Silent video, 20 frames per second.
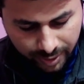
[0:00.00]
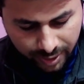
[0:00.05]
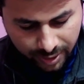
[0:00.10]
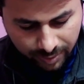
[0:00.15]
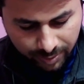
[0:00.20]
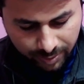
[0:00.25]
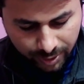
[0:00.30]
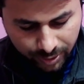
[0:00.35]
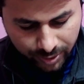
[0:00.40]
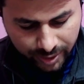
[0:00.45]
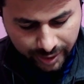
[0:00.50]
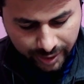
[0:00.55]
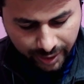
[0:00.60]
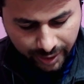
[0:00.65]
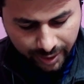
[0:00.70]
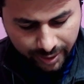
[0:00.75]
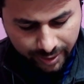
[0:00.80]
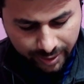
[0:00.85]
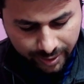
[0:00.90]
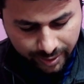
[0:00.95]

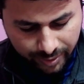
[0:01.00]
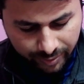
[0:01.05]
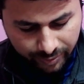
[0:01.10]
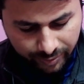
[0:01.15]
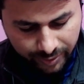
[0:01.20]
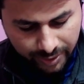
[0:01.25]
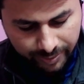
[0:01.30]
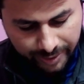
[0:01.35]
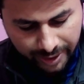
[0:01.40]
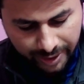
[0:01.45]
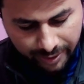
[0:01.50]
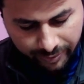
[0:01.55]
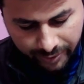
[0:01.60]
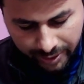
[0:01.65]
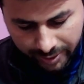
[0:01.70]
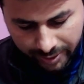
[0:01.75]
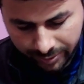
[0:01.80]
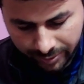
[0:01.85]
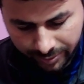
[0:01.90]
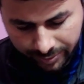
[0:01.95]
W3 will be
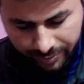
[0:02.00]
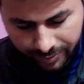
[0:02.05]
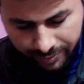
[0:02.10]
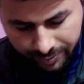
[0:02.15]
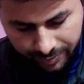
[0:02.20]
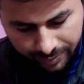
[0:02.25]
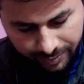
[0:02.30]
equal to